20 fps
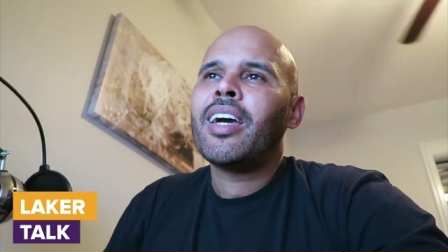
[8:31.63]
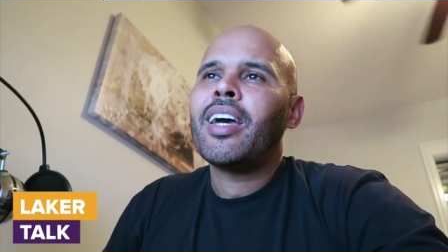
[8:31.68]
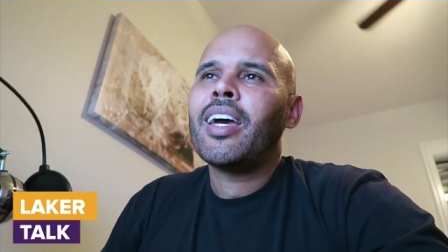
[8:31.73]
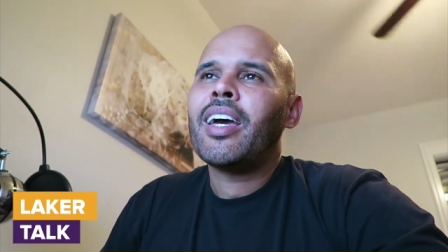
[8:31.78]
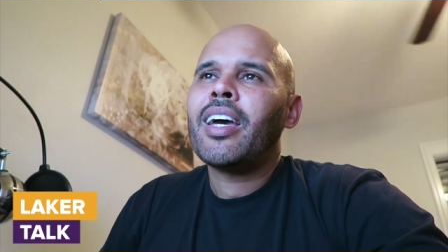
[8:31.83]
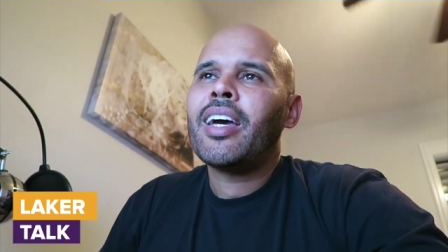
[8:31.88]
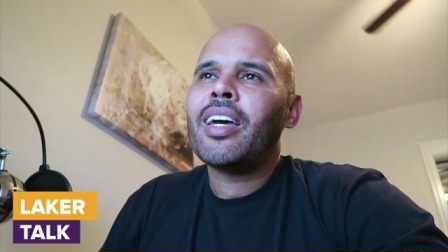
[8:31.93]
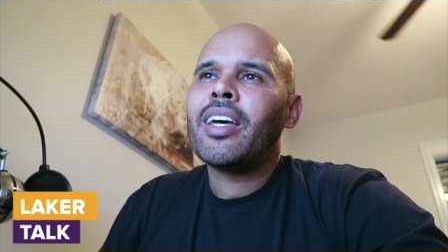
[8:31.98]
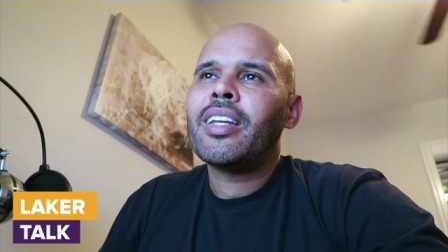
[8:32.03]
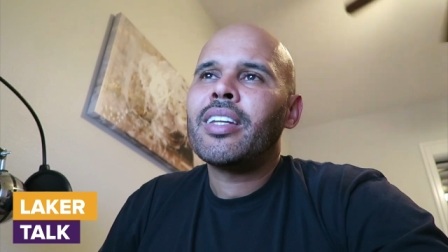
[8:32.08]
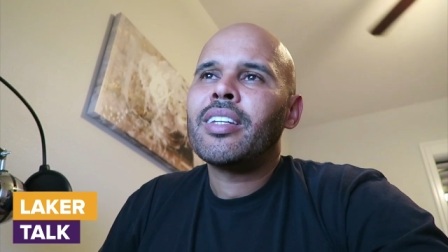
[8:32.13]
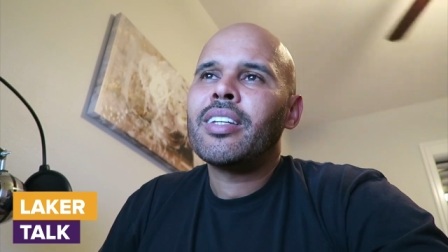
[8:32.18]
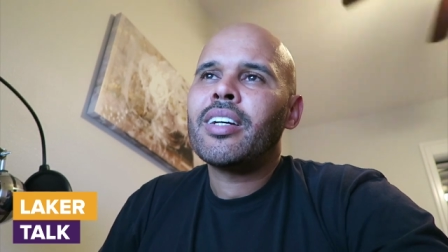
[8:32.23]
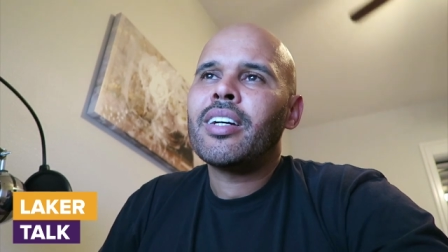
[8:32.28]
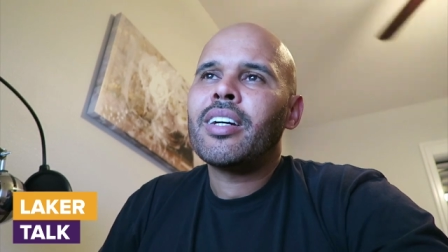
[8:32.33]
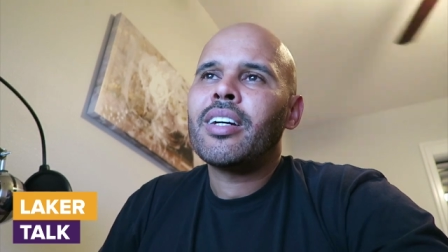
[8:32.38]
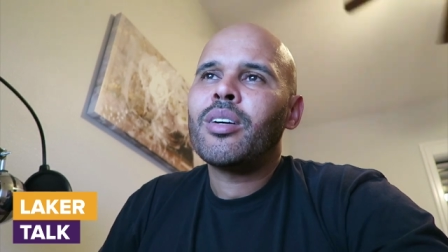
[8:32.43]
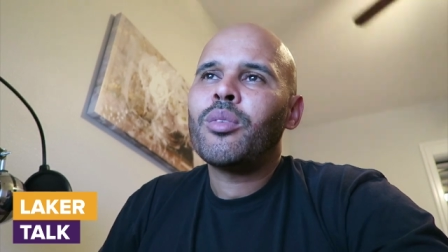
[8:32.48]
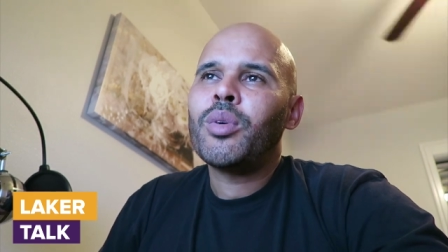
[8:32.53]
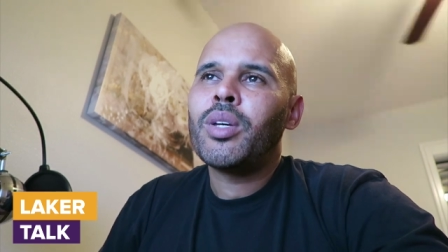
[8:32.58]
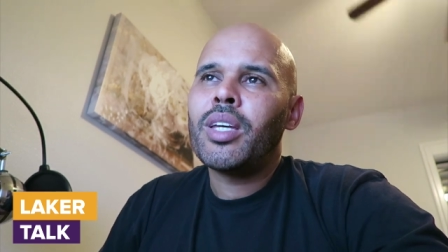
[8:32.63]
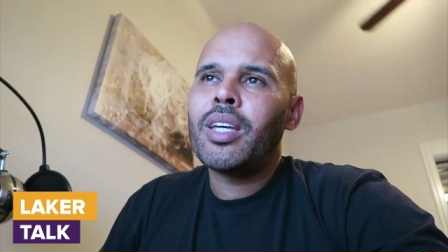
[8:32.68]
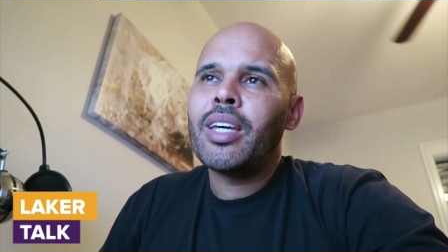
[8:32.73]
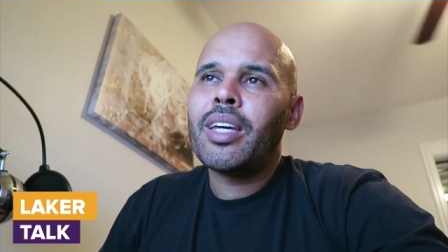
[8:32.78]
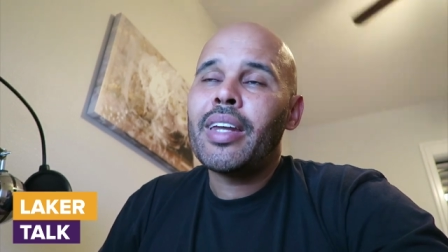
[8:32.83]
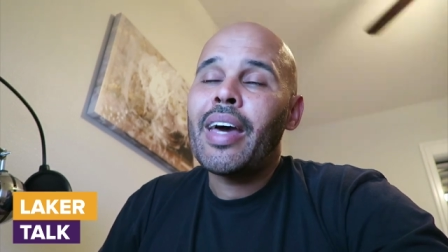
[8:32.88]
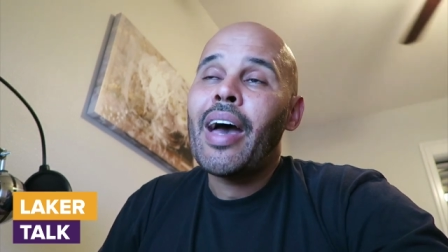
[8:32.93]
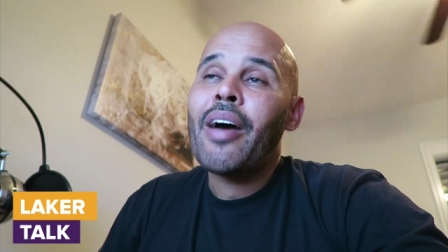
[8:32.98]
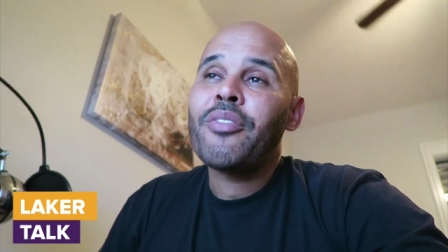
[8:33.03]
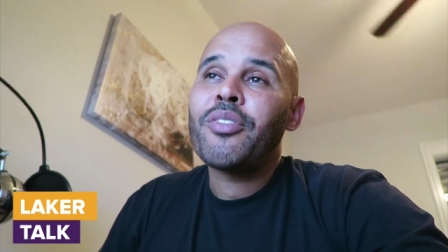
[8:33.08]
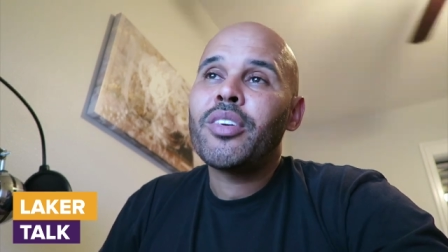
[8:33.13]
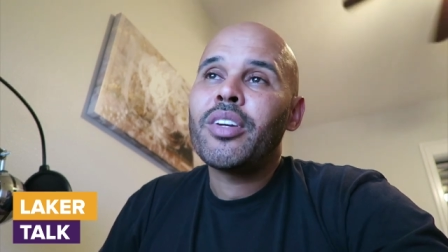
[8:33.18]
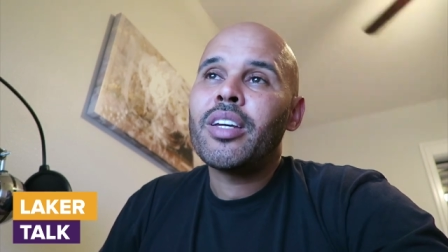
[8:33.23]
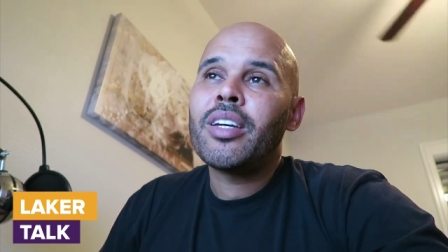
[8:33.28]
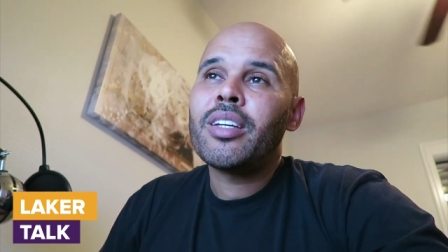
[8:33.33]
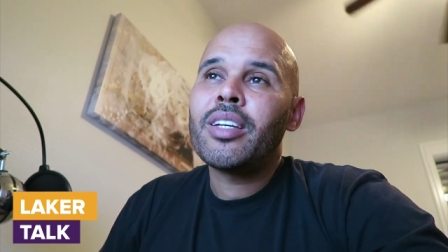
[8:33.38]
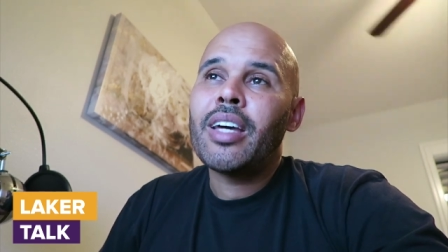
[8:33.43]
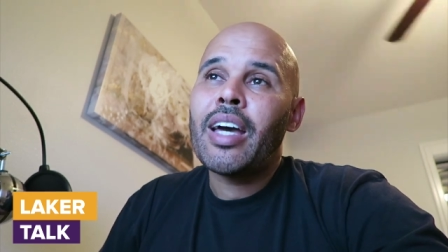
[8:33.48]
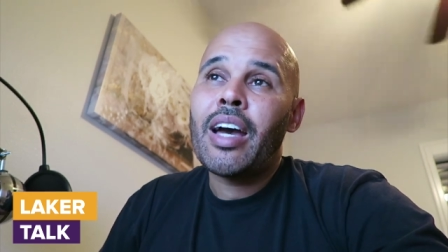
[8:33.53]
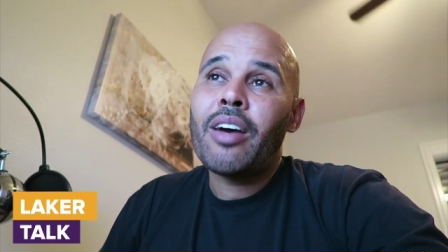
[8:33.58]
and uh, we can get after
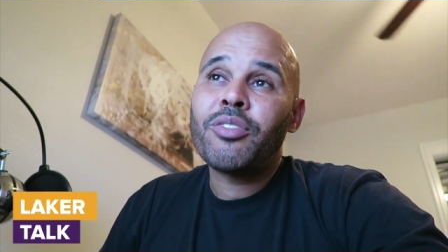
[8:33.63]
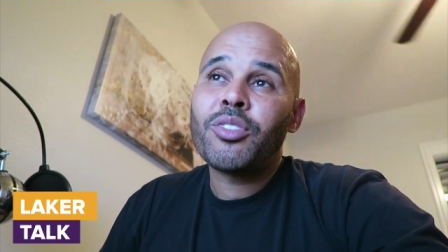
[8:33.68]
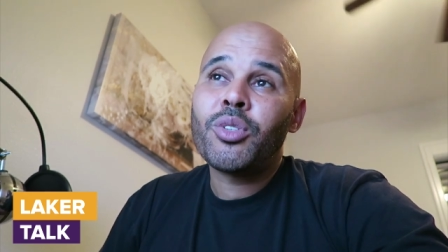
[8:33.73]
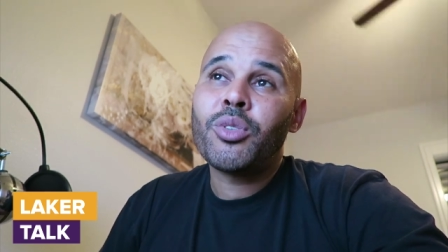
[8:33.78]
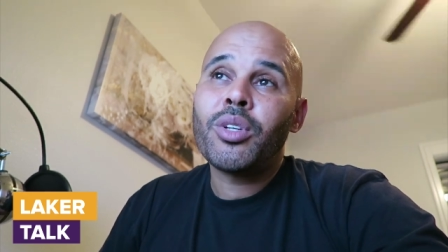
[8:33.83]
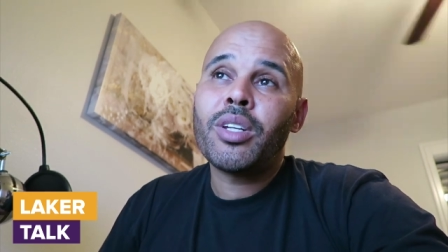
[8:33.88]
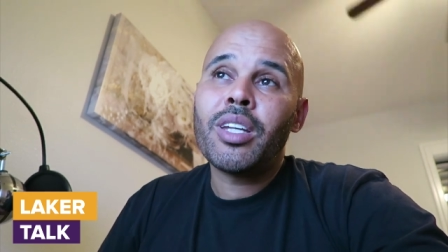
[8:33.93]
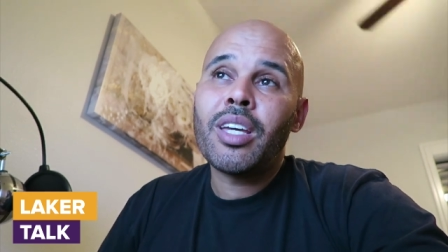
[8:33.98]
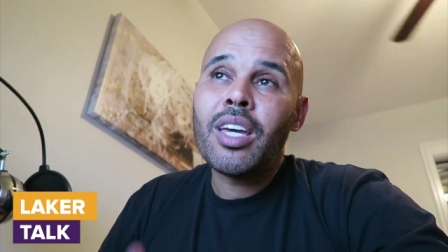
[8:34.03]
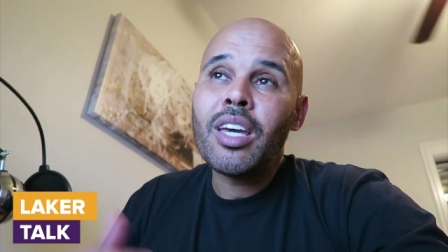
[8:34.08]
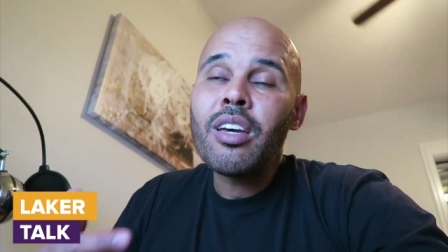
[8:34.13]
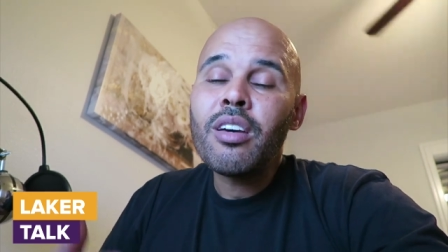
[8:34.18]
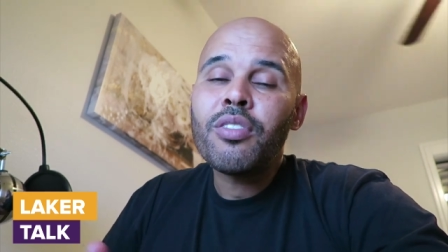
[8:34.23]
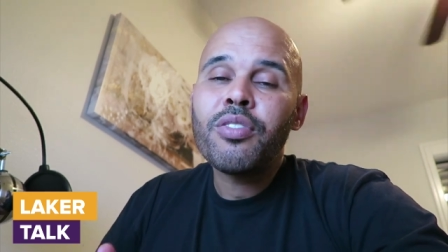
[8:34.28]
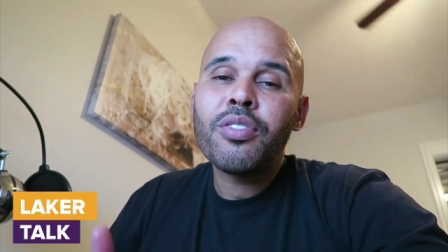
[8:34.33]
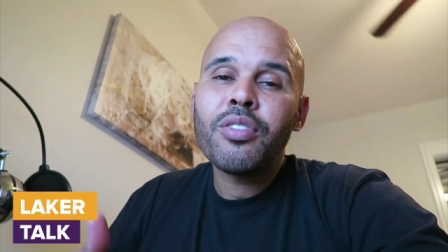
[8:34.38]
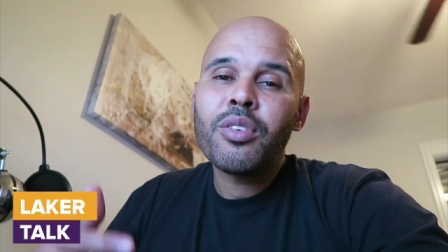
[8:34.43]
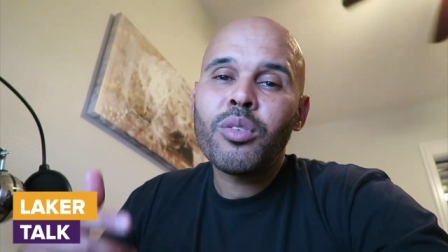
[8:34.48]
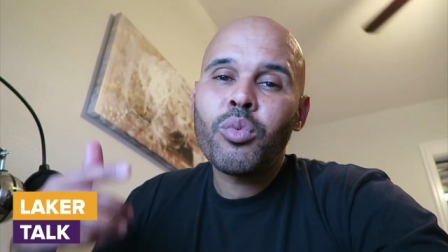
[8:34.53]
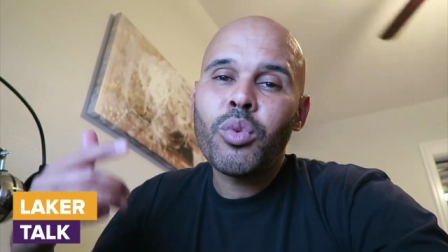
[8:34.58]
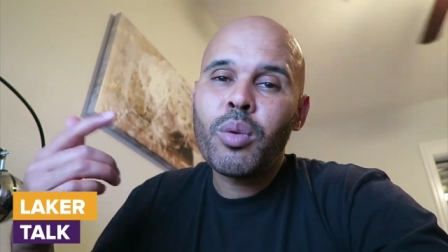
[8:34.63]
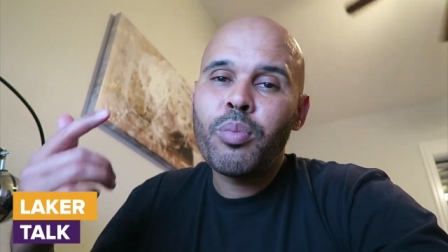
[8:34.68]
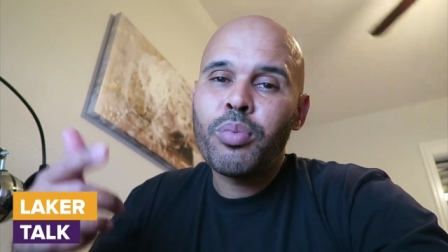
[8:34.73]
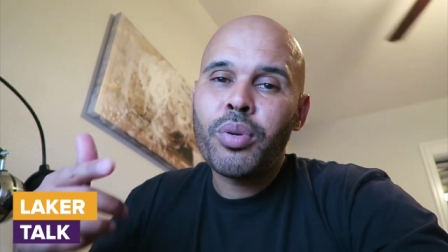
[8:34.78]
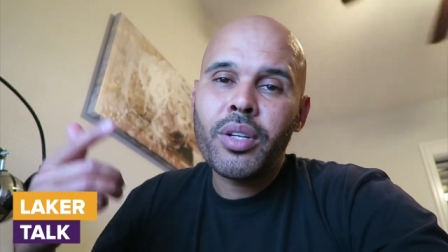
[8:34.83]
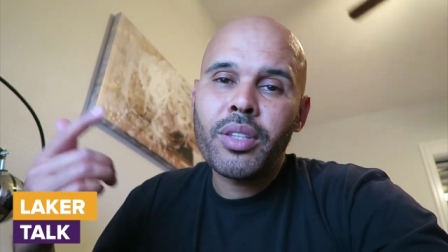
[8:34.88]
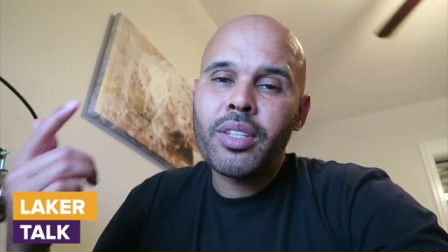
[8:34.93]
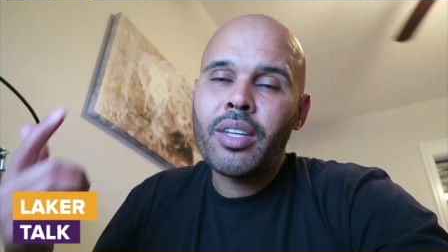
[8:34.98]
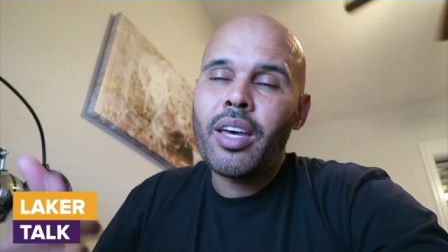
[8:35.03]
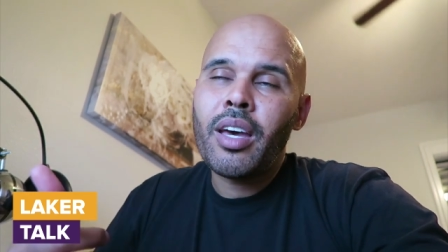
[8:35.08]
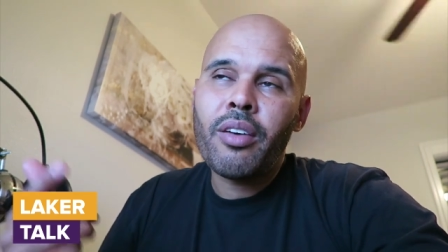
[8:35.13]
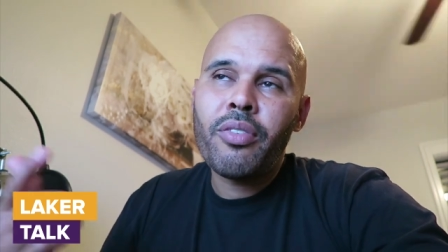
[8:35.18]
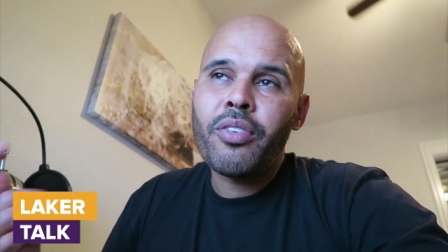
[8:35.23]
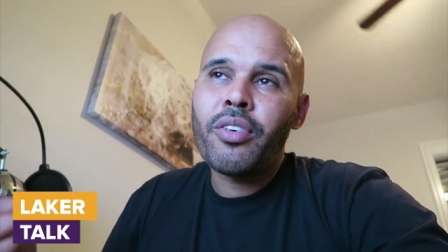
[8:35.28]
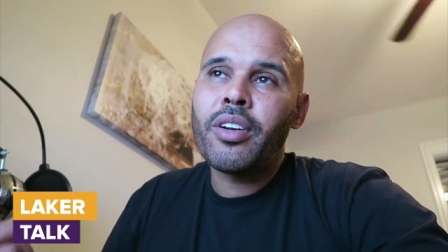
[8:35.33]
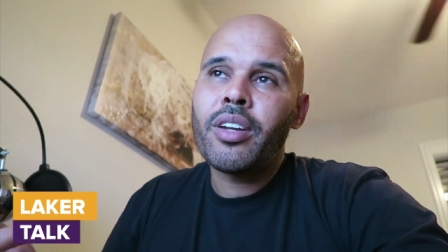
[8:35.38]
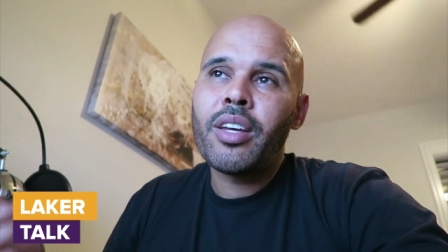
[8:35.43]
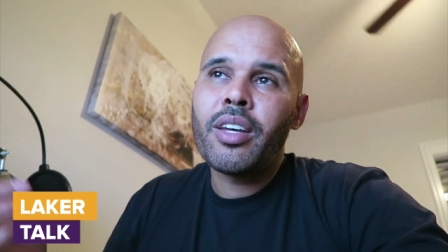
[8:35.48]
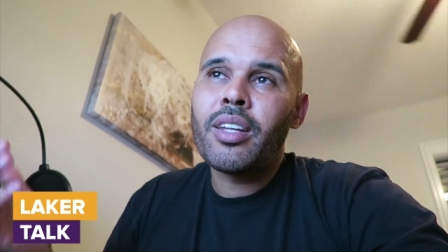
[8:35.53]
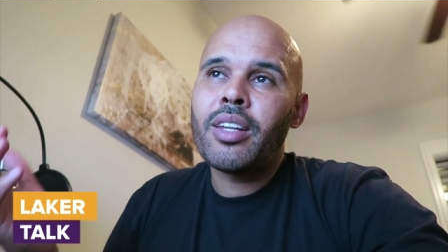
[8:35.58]
it after it if we put the
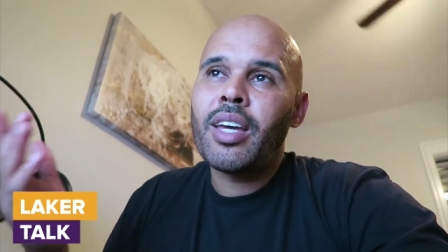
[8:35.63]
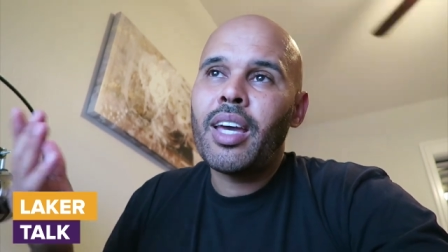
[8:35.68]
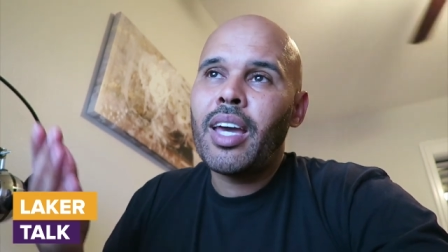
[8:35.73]
effort in.